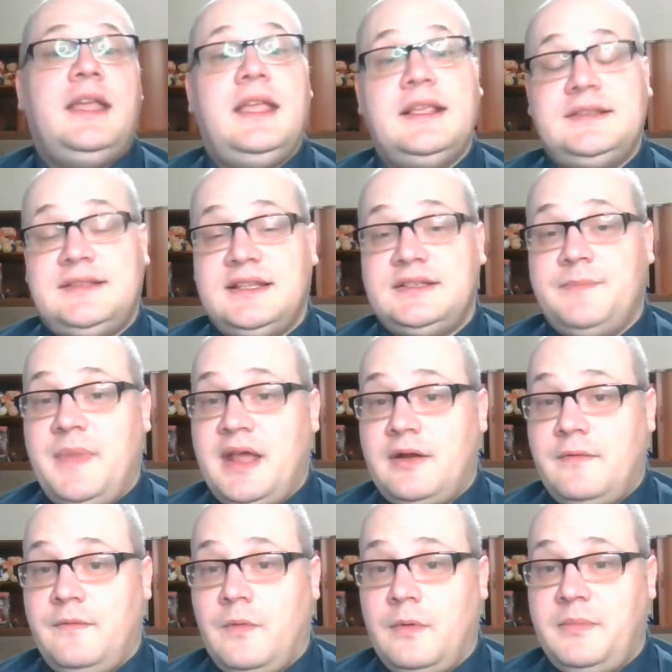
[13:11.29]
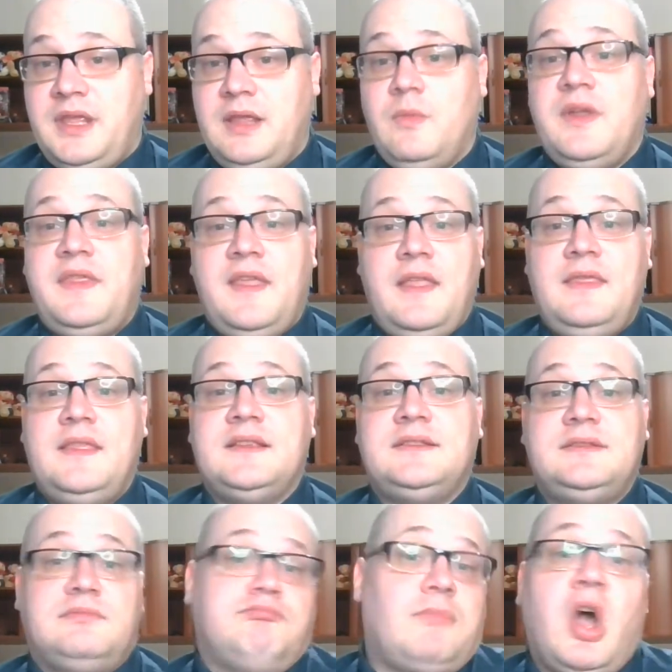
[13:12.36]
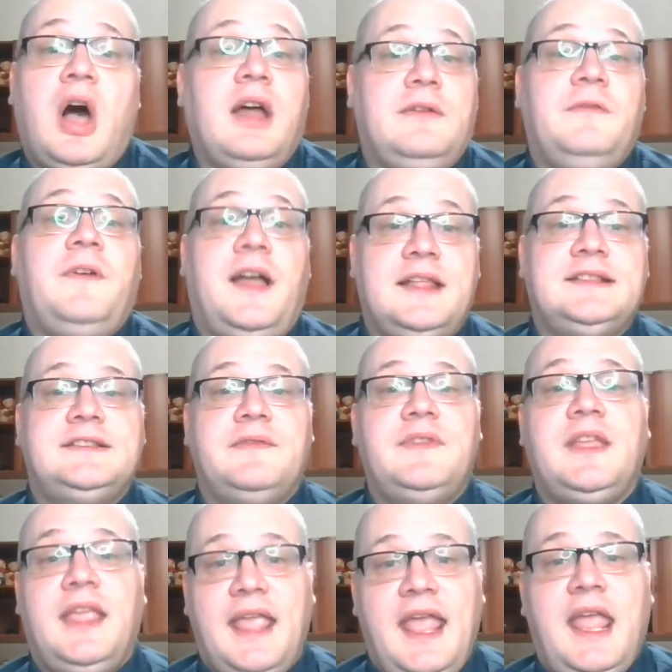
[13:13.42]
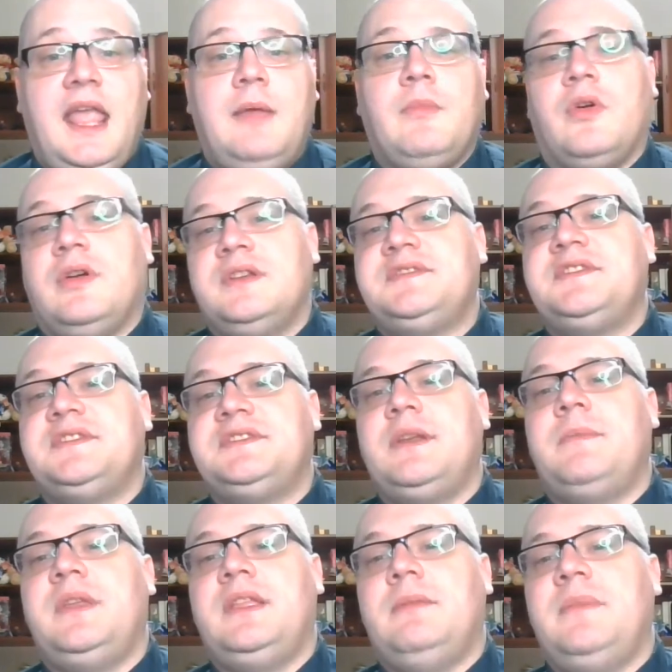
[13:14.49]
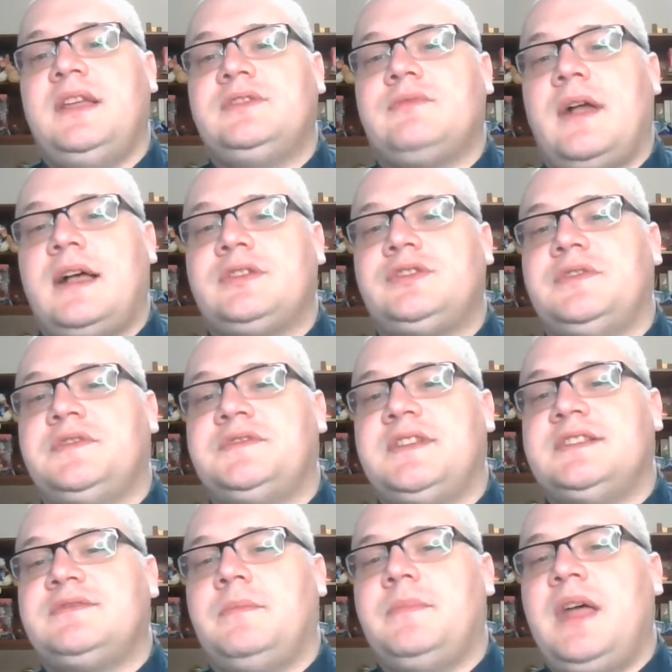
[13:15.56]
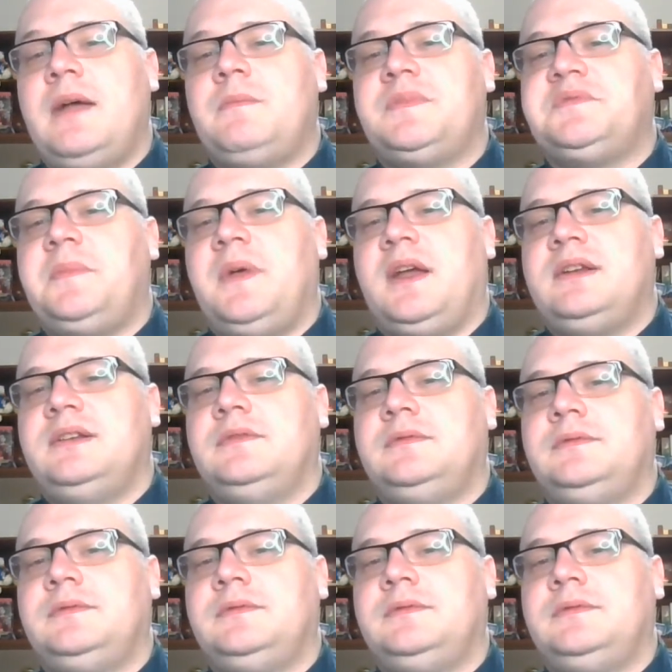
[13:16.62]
is this better for me within the confines of the game, or is this something that makes rational sense from that perspective?